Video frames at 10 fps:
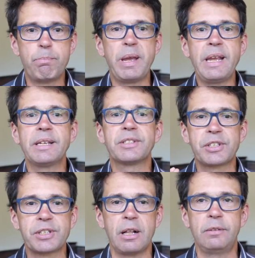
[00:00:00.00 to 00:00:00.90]
be
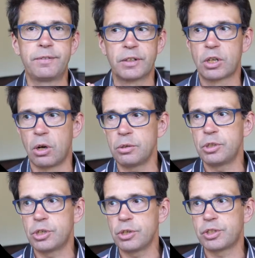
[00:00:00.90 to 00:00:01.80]

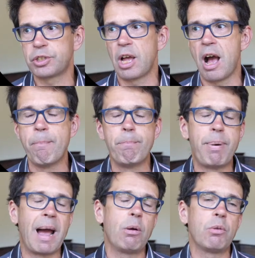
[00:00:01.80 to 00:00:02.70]
self-conscious
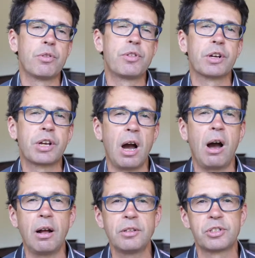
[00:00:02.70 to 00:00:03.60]
about the
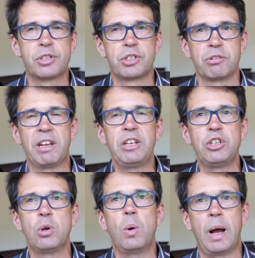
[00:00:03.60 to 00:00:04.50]
cards that are in
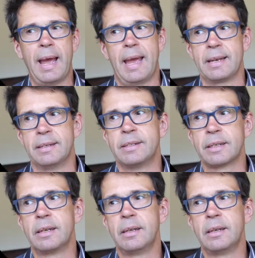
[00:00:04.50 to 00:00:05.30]
your hand.